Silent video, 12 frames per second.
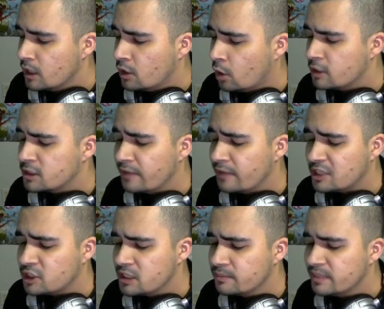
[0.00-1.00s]

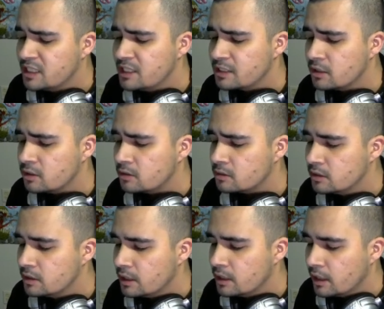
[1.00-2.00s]
"Horseflesh is medicinal.
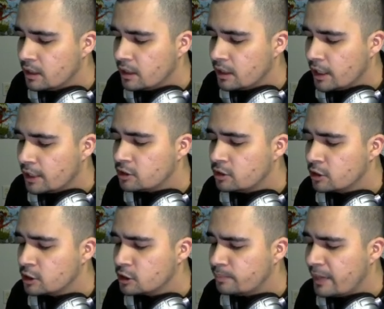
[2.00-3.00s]
It
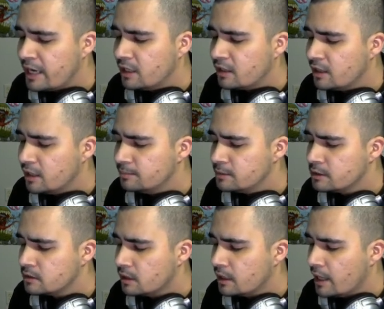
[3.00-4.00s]
cures paining
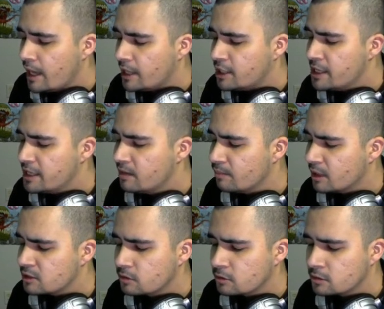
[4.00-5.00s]
limbs and aching
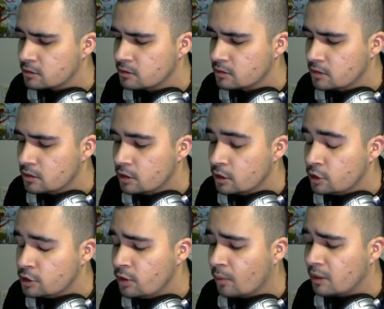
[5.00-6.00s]
muscles.
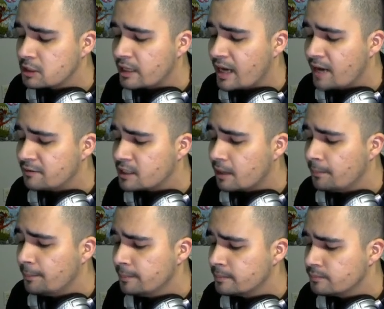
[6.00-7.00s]
Do you want to have
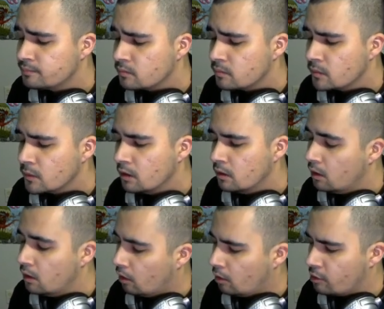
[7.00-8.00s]
some?"
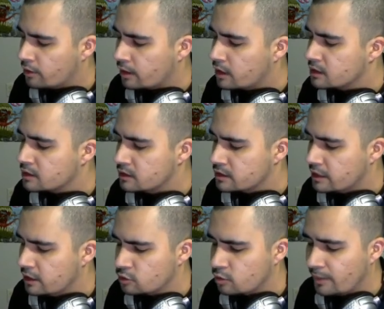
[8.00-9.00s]
All the cousin
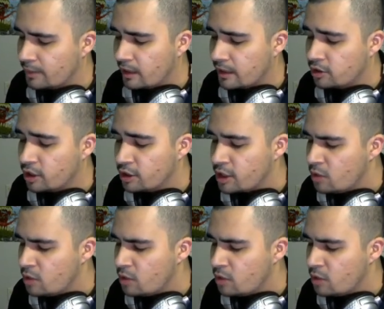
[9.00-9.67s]
snails replied that they